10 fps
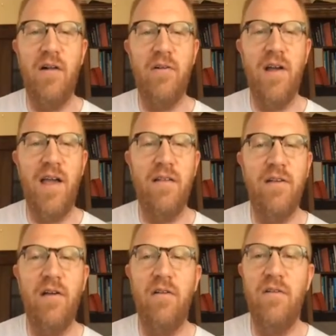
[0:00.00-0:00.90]

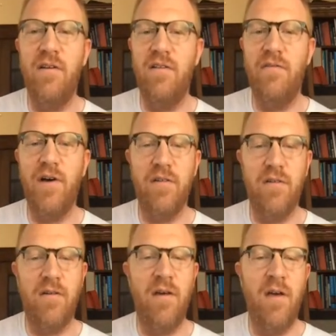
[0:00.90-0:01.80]
handheld
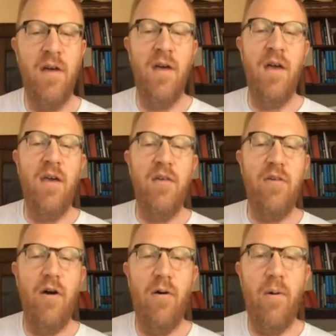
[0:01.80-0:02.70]
device.
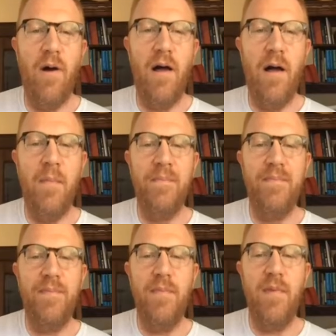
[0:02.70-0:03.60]
So
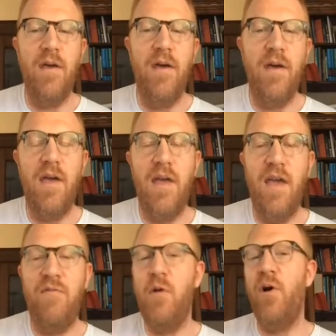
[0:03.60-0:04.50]

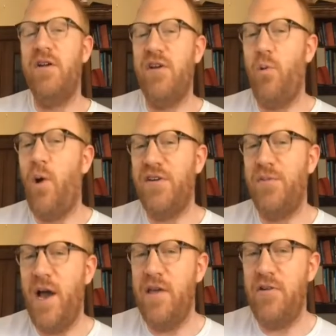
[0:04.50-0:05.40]
if you want to just watch
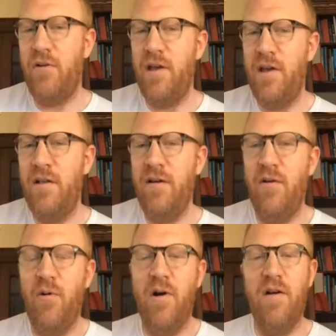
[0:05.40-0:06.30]
my screen,
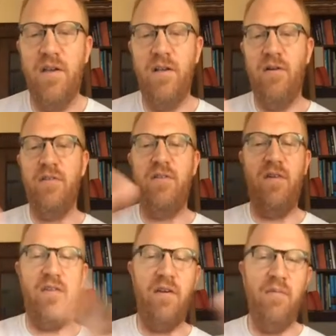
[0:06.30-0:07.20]
or
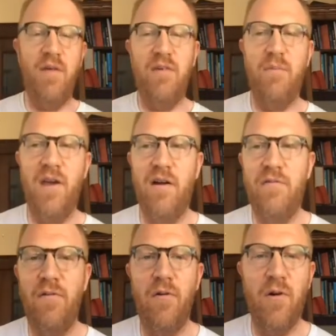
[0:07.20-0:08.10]
it's going to be some
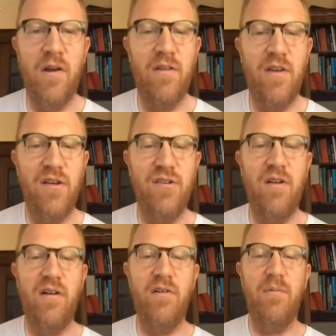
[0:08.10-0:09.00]
careful organization
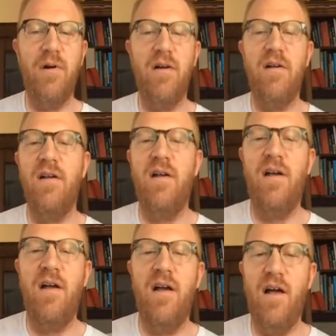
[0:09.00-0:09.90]
on your part
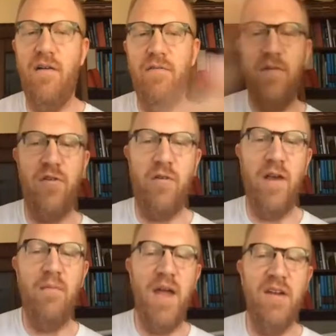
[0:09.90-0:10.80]
of
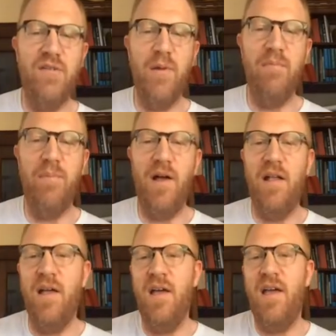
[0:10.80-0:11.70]
screen management. But
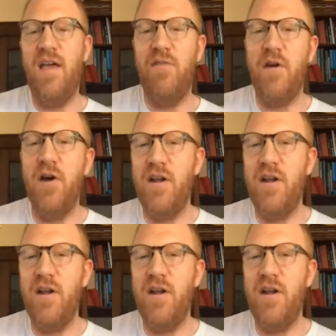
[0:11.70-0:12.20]
if you go to